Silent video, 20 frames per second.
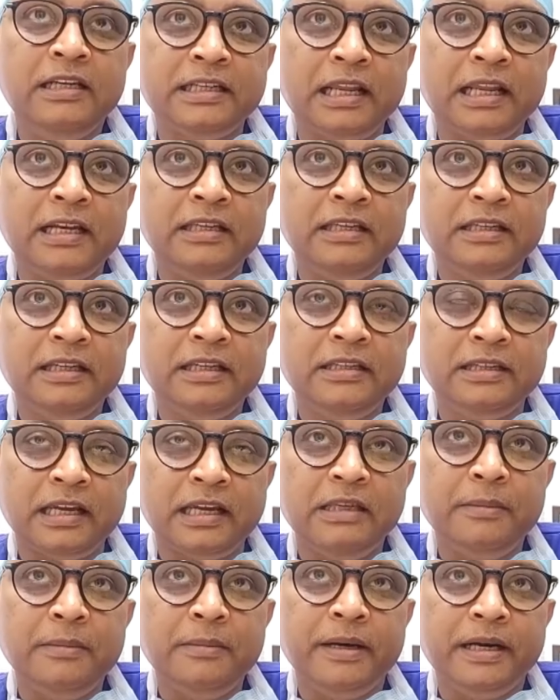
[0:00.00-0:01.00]
challenges
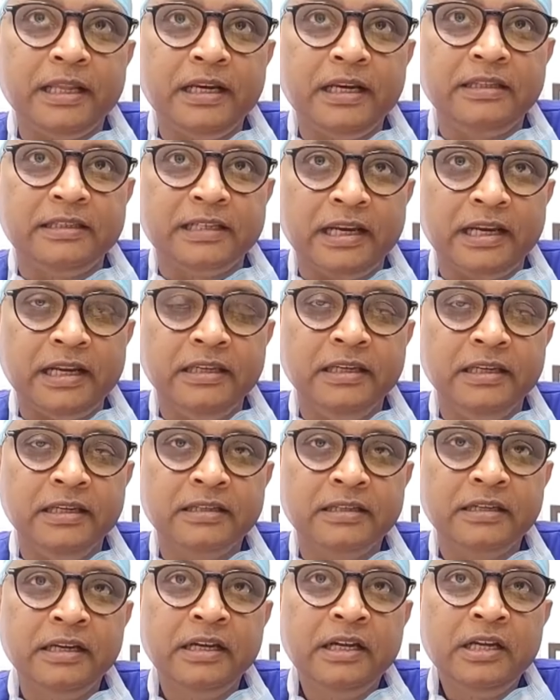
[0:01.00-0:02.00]
and the material
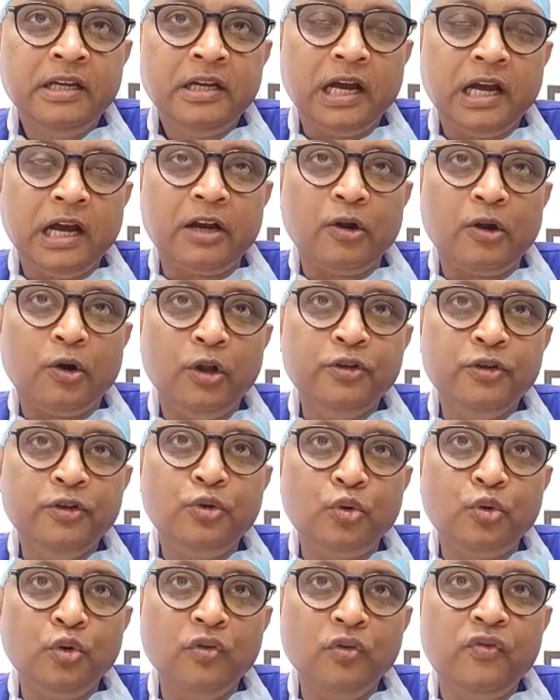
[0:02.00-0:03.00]
challenges are also
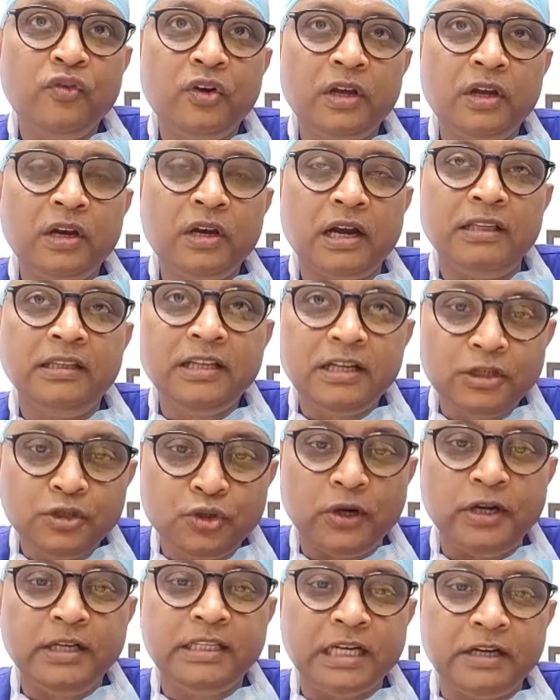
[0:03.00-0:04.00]
true for other
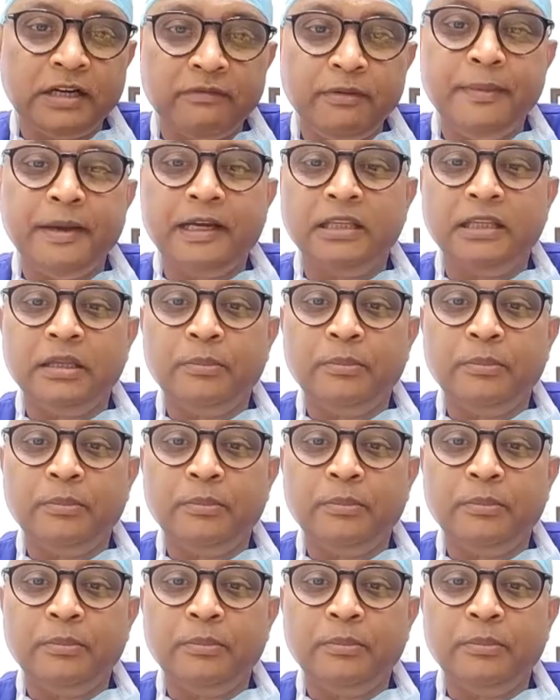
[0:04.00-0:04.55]
joints that we make in the